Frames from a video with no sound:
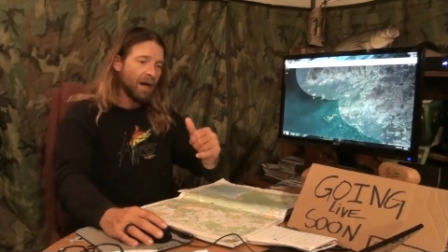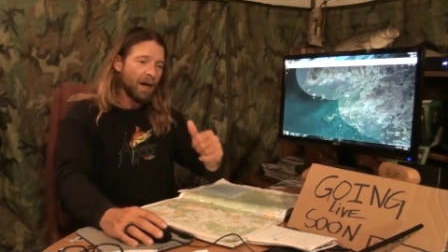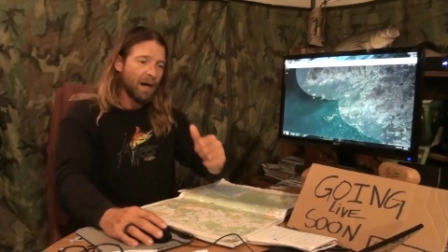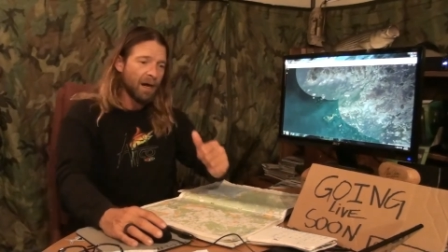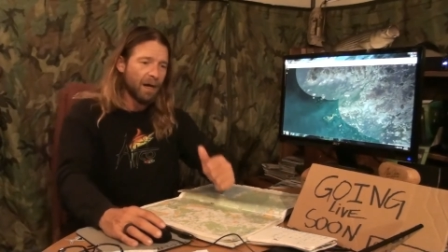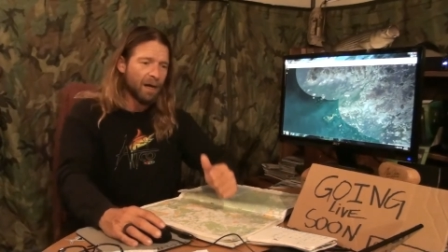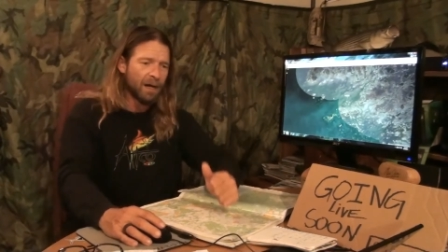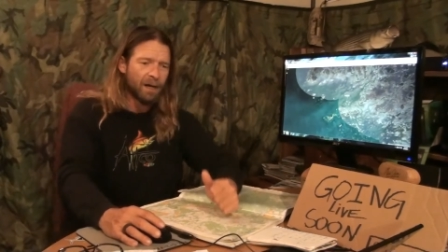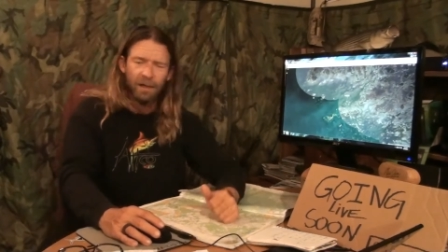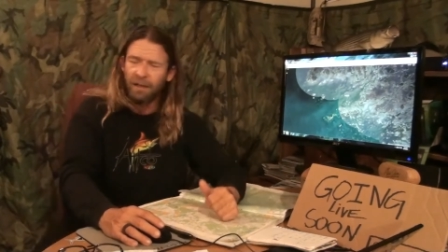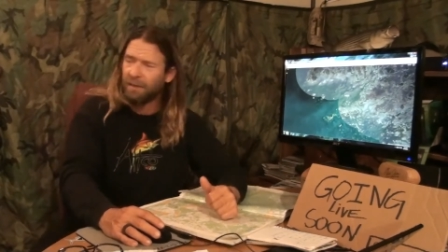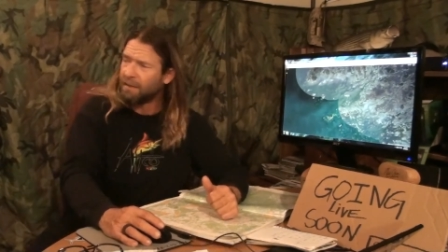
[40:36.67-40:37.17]

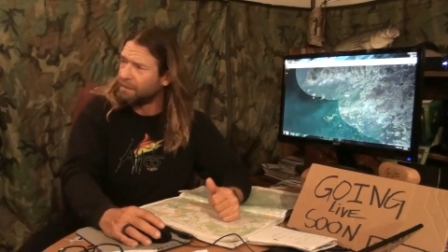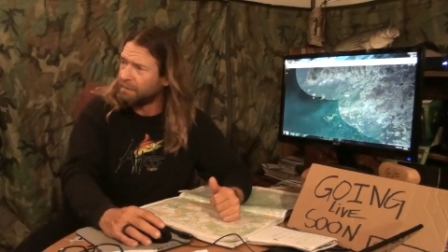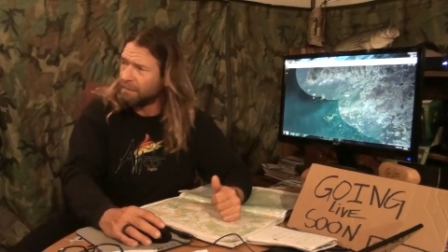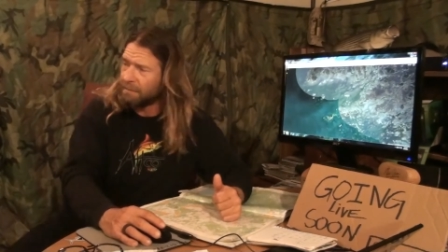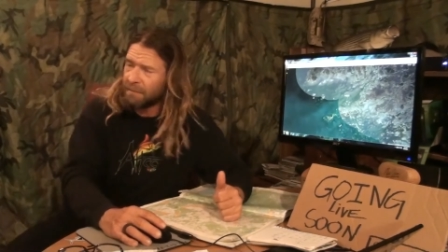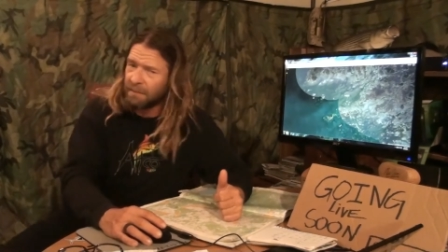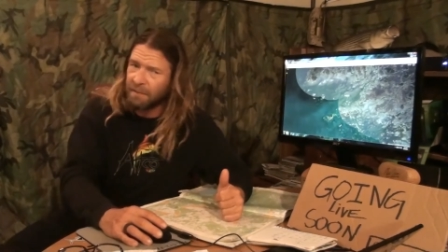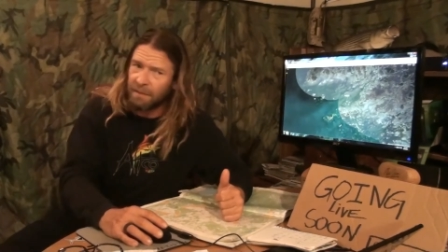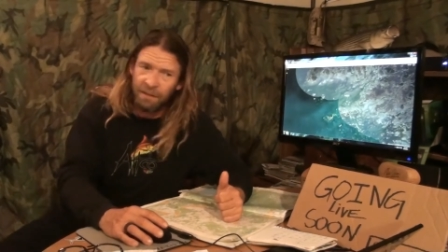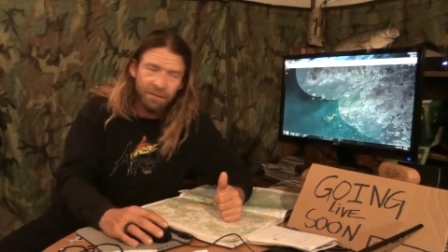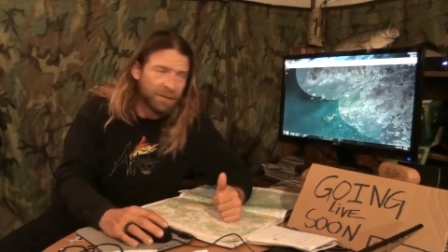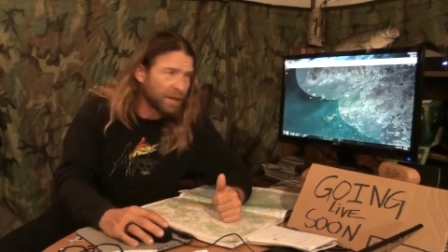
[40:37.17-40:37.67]
I
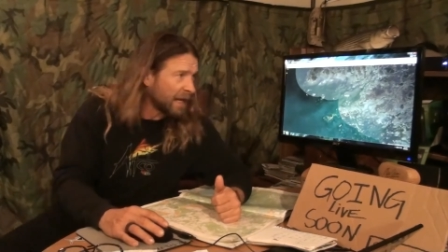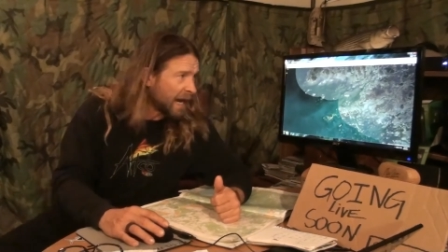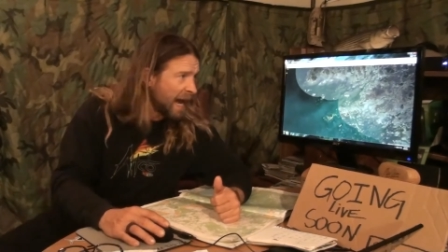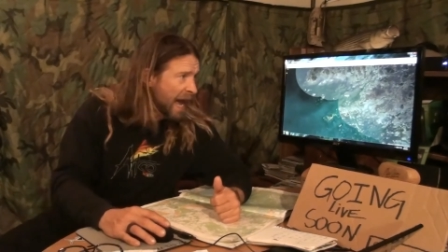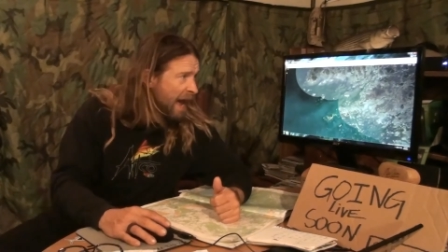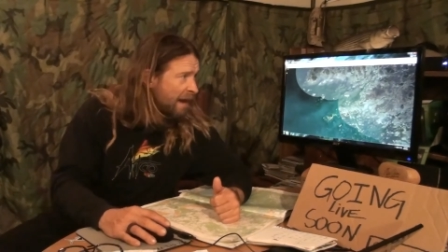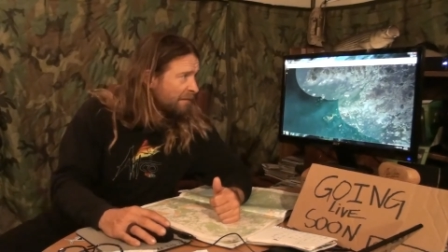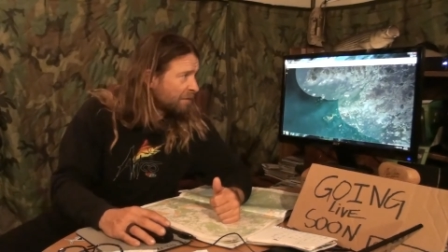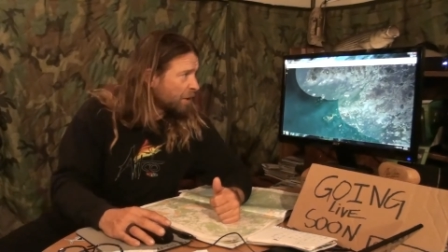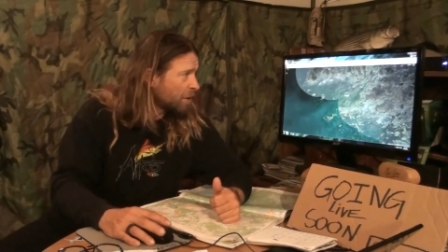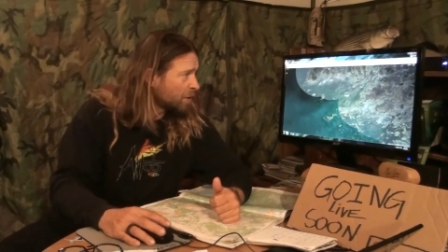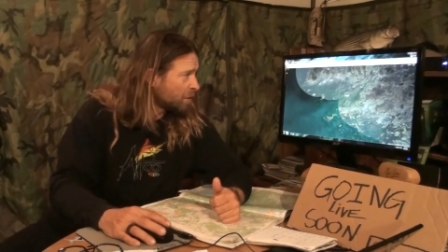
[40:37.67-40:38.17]
think I
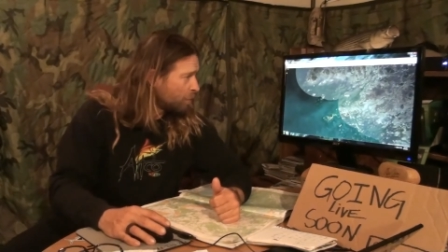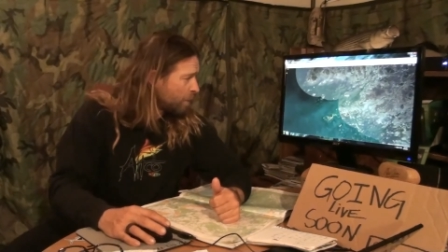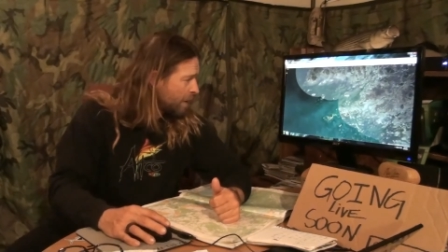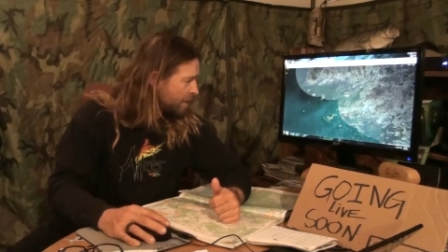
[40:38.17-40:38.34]
have it on the